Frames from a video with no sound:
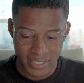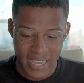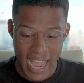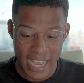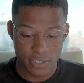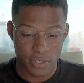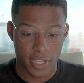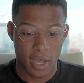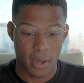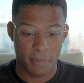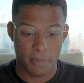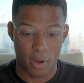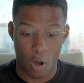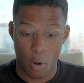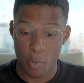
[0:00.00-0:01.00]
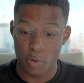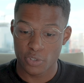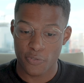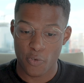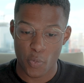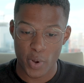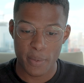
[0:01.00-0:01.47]
That's actually up
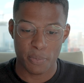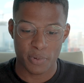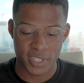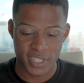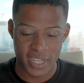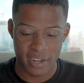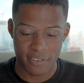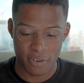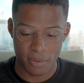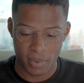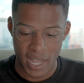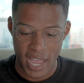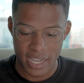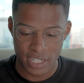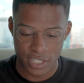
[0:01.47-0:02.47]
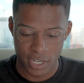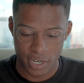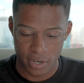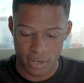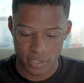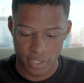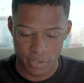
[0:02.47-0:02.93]
almost 40% from last
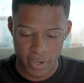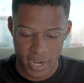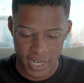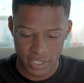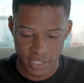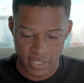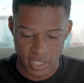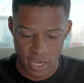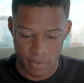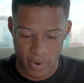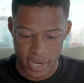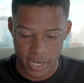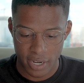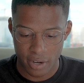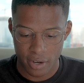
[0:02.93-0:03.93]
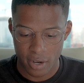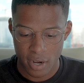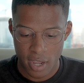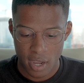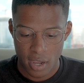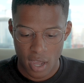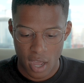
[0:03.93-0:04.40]
year. So you can actually see right here,
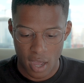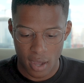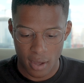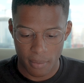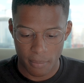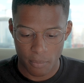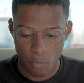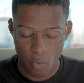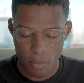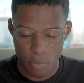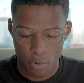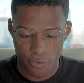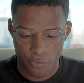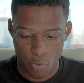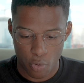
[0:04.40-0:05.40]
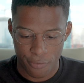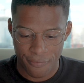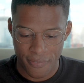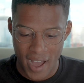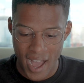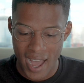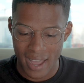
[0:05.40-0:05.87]
uh,
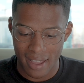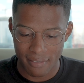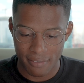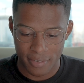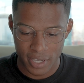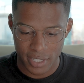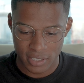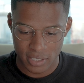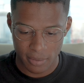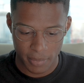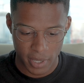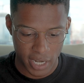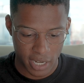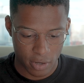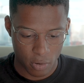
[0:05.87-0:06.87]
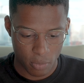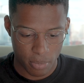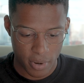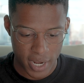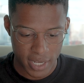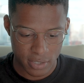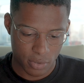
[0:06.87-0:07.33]
1.45 is the median home
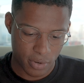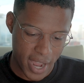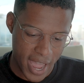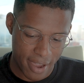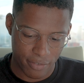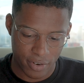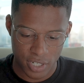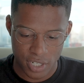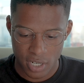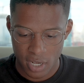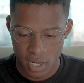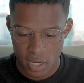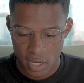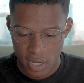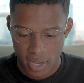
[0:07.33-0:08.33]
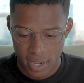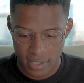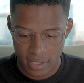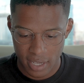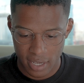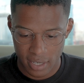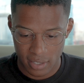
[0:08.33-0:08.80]
price or average.
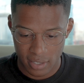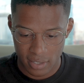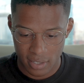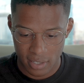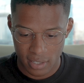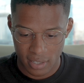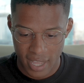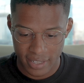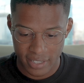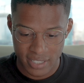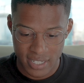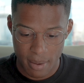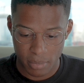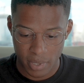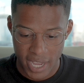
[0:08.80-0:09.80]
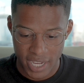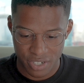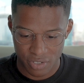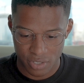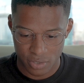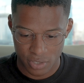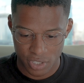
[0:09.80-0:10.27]
And then this time last
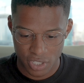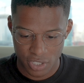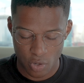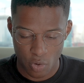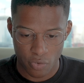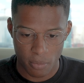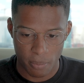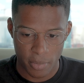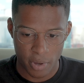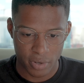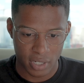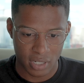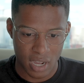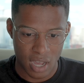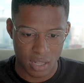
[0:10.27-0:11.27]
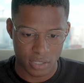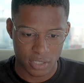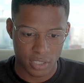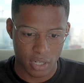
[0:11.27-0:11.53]
year was just over a million dollars.